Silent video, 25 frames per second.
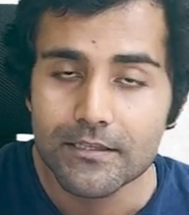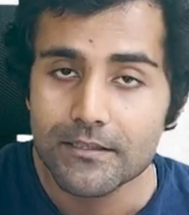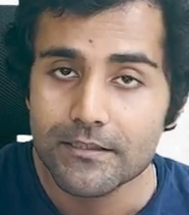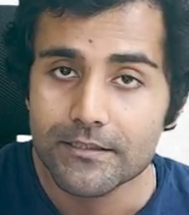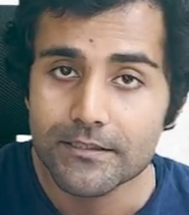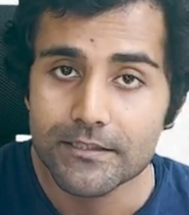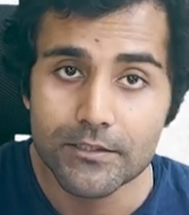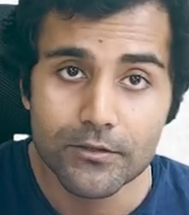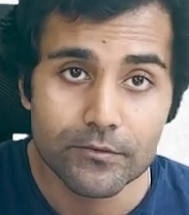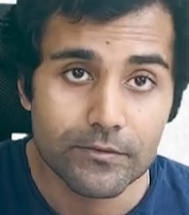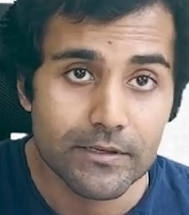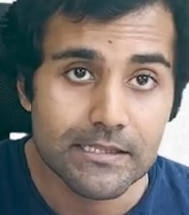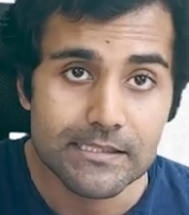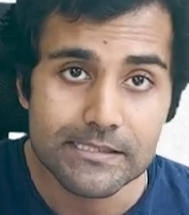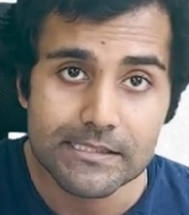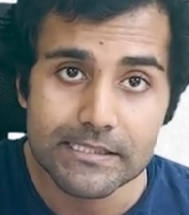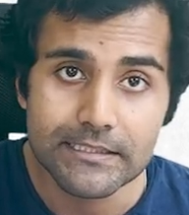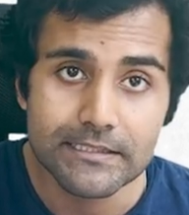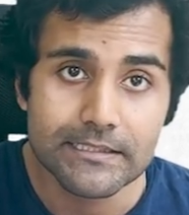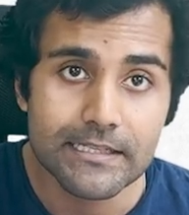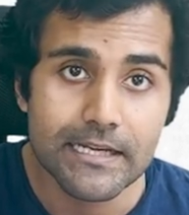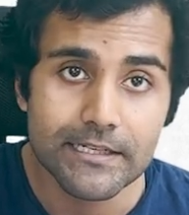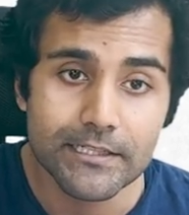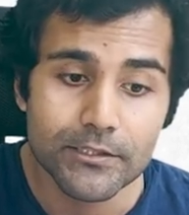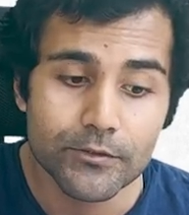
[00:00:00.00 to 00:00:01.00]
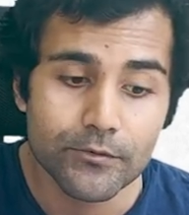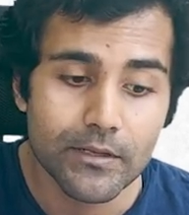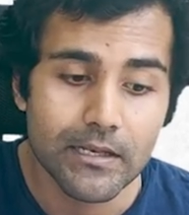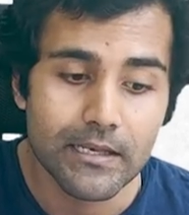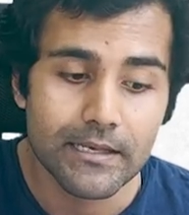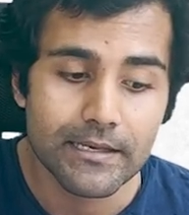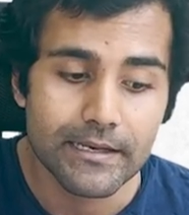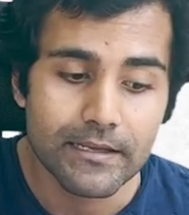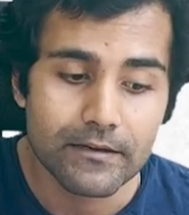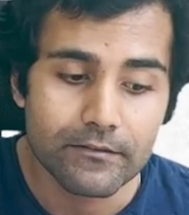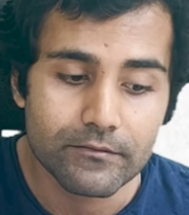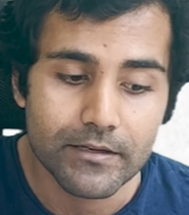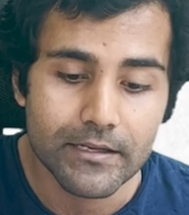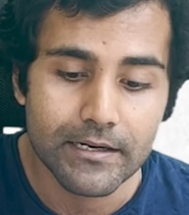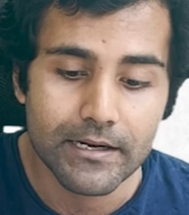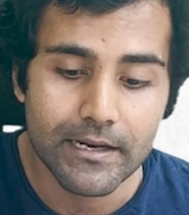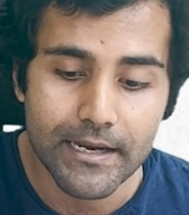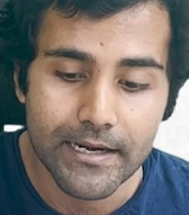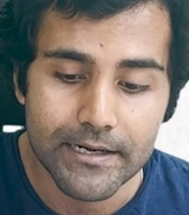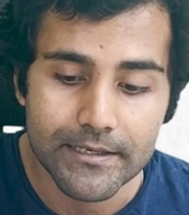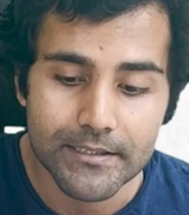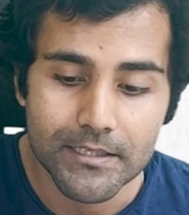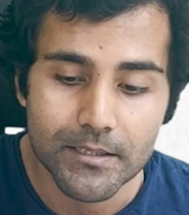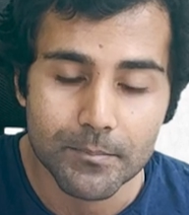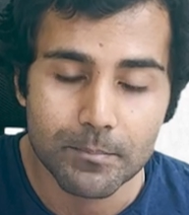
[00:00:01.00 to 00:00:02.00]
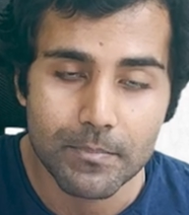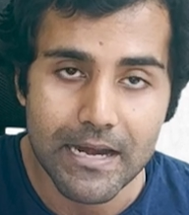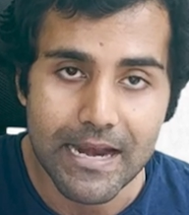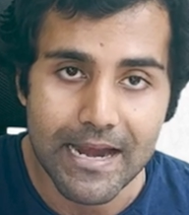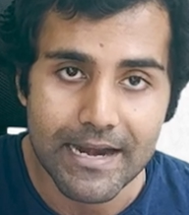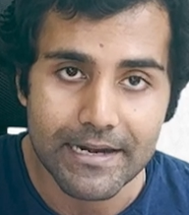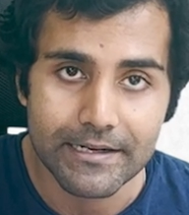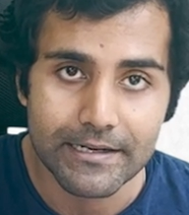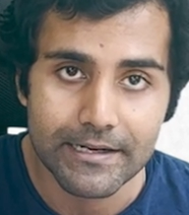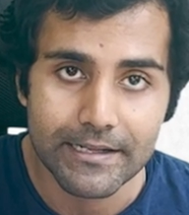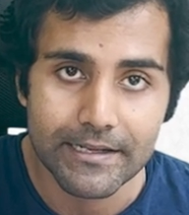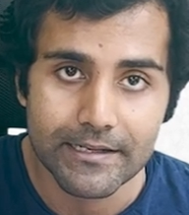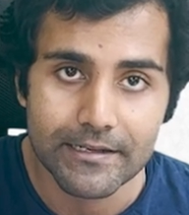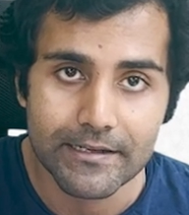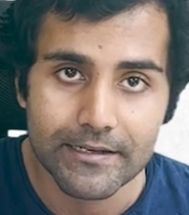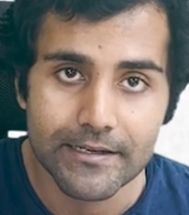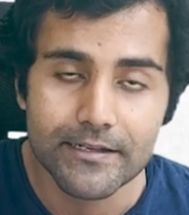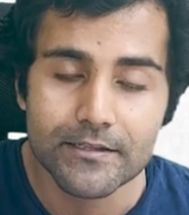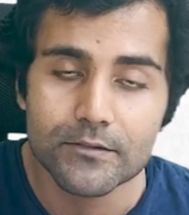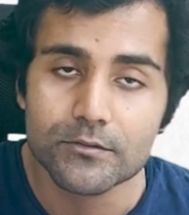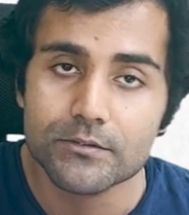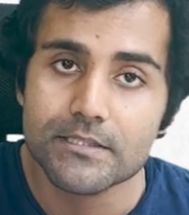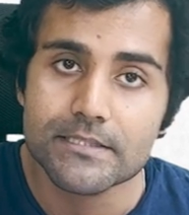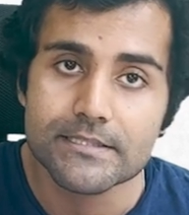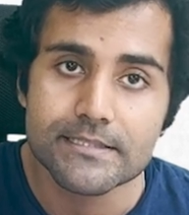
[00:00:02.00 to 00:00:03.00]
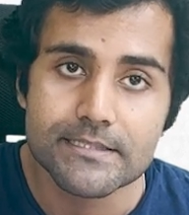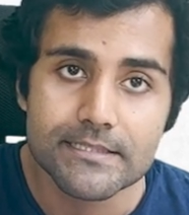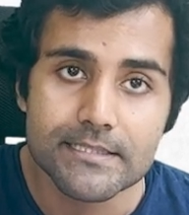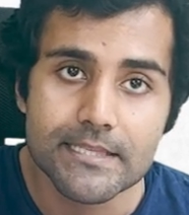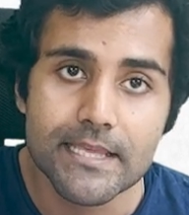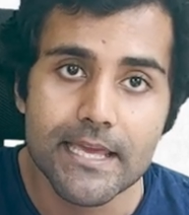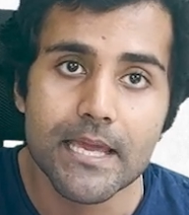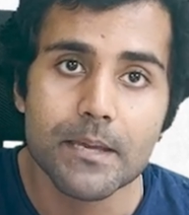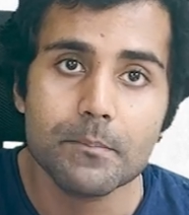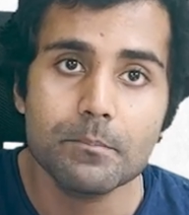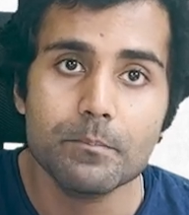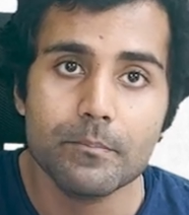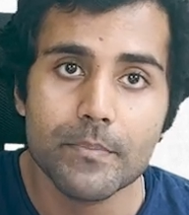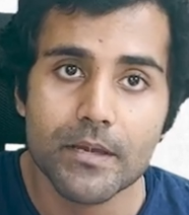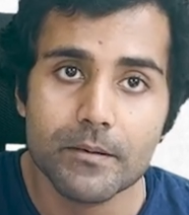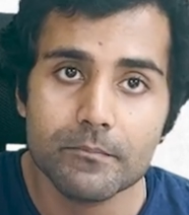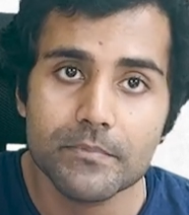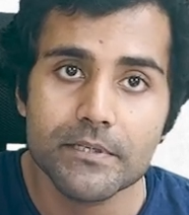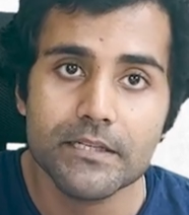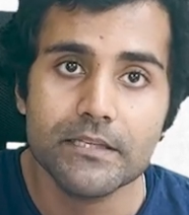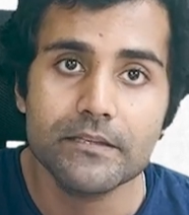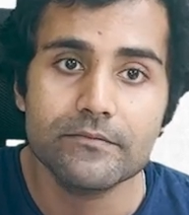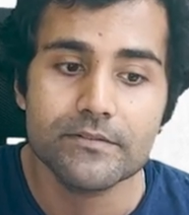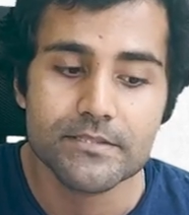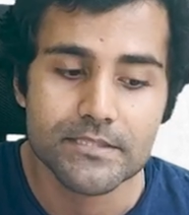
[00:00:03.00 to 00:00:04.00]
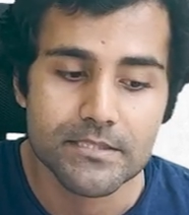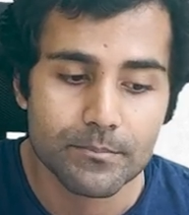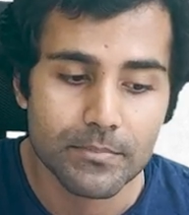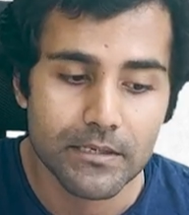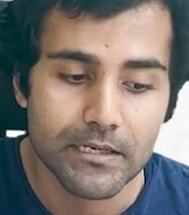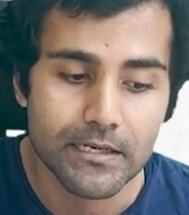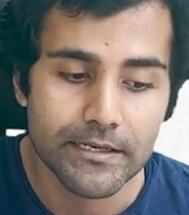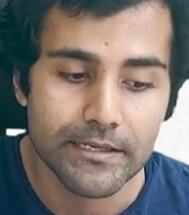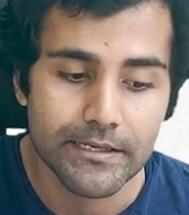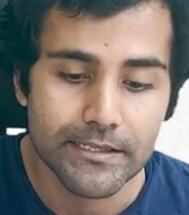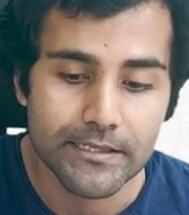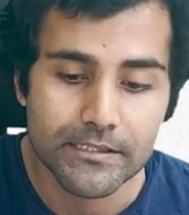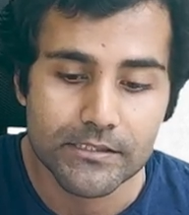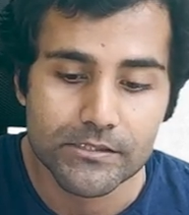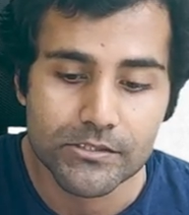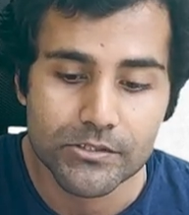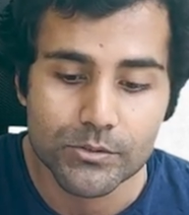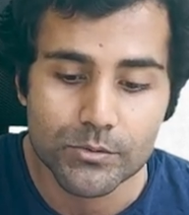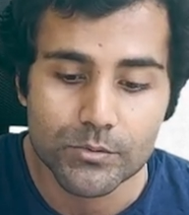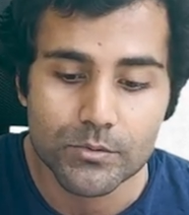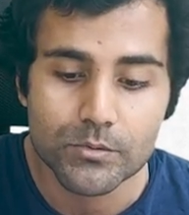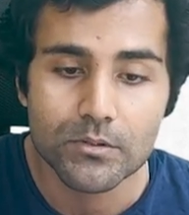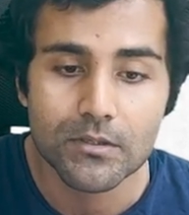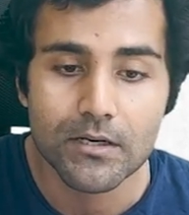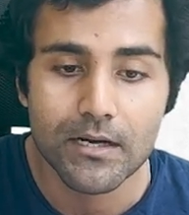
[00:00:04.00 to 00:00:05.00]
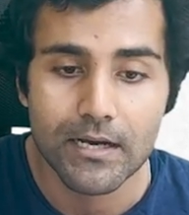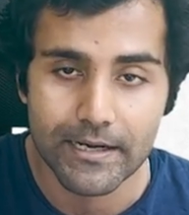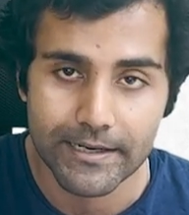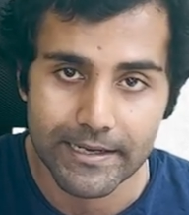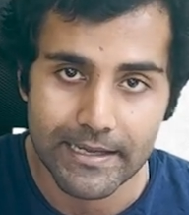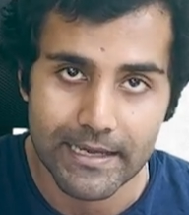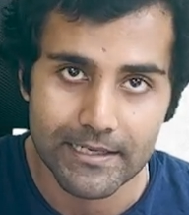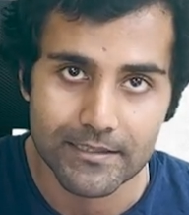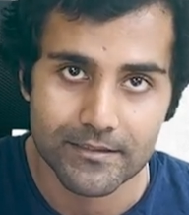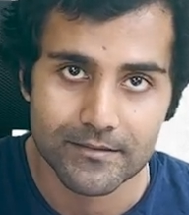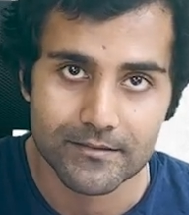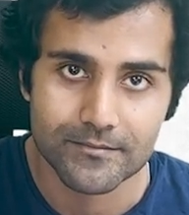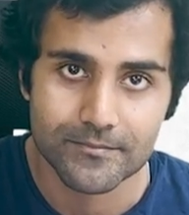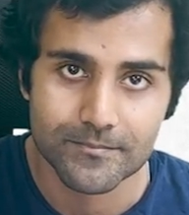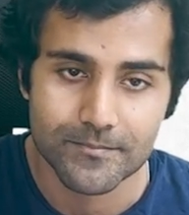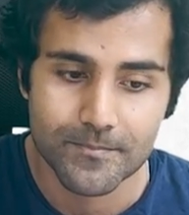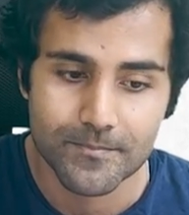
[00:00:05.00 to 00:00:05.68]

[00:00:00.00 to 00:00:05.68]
you will see that you will never end up landing into the same memory visibility issue again.